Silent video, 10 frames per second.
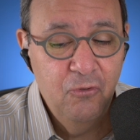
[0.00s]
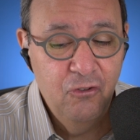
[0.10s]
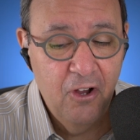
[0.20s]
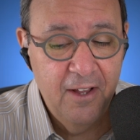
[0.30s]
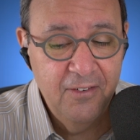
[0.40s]

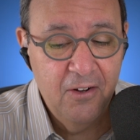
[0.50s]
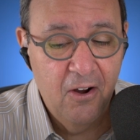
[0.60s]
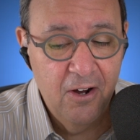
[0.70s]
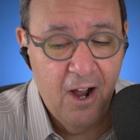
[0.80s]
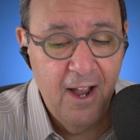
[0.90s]
just
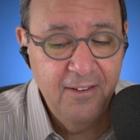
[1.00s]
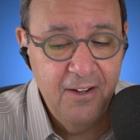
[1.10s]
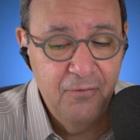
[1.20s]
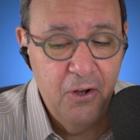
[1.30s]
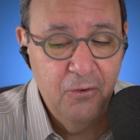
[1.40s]
are
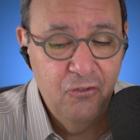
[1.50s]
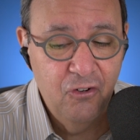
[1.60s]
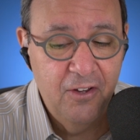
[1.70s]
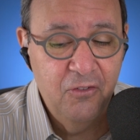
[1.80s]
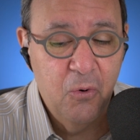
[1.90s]
it folks
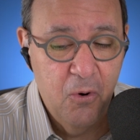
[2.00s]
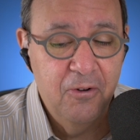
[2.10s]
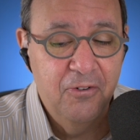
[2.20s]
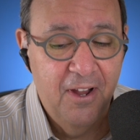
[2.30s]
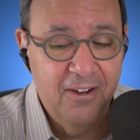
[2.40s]
just
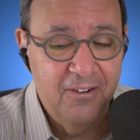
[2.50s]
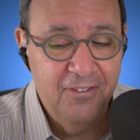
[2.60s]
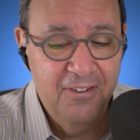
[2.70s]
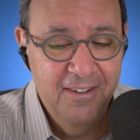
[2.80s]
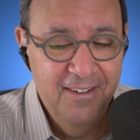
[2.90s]
order takers